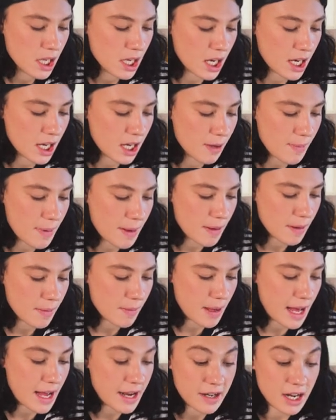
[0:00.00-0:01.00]

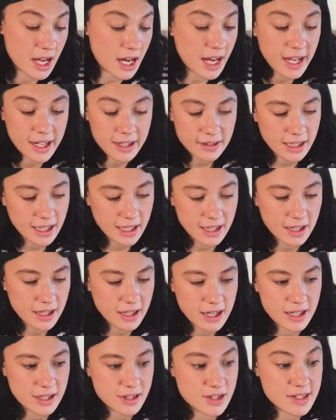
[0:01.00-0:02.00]
at night, like,
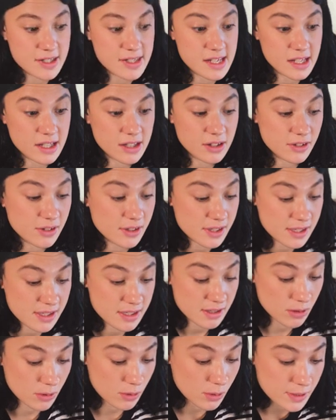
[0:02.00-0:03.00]
I just think it
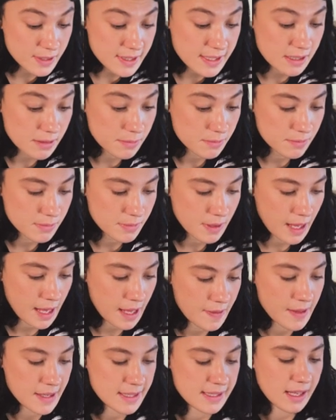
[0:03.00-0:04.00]
looks awesome.
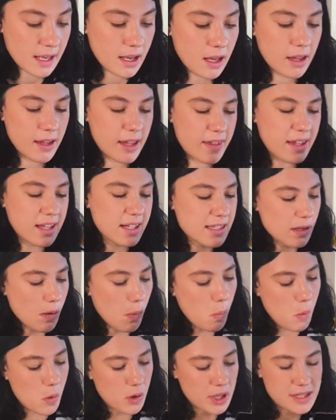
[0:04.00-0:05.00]
And there's like a, I think it's a
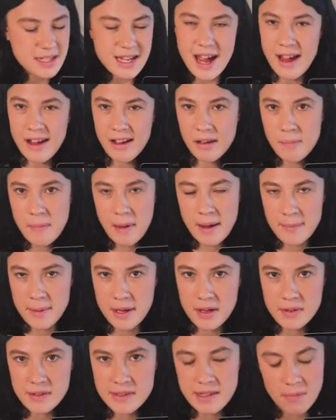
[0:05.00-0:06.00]
water tank
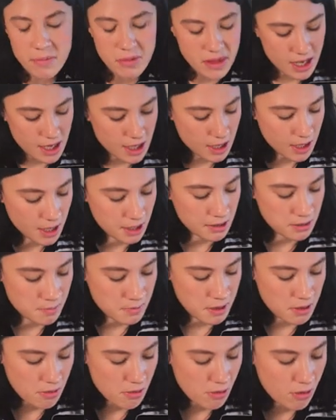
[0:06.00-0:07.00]
maybe or something in the
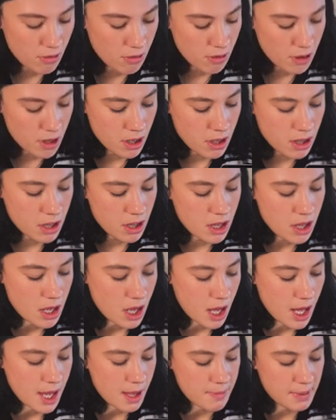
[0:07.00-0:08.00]
middle.
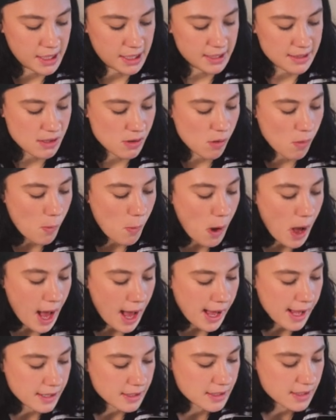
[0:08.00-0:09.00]
And it's all
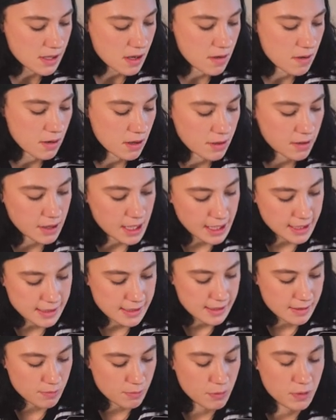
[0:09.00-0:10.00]
white, so
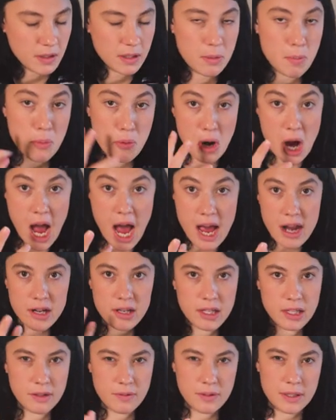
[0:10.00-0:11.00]
that's really bright,
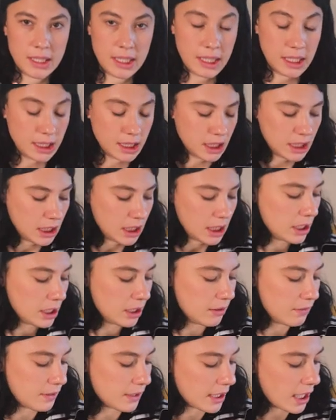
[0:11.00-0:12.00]
like really,
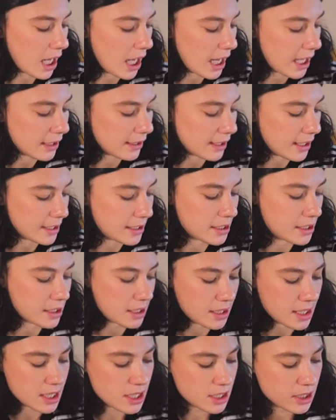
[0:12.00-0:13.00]
really highlighted.
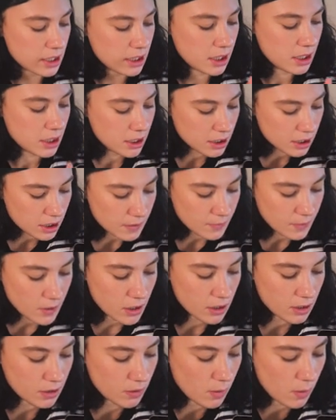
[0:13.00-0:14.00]
And then you've
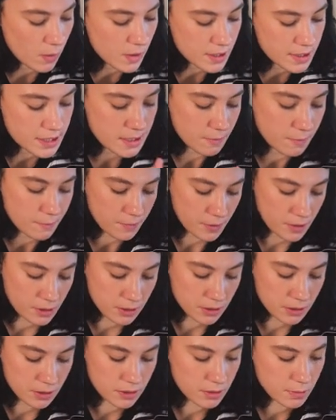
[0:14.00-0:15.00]
got all the
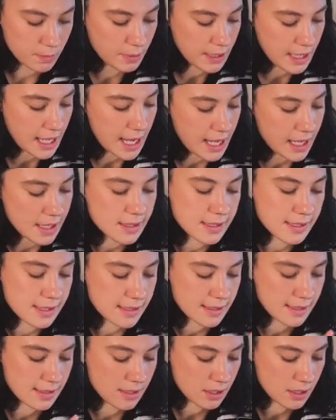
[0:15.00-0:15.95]
different plants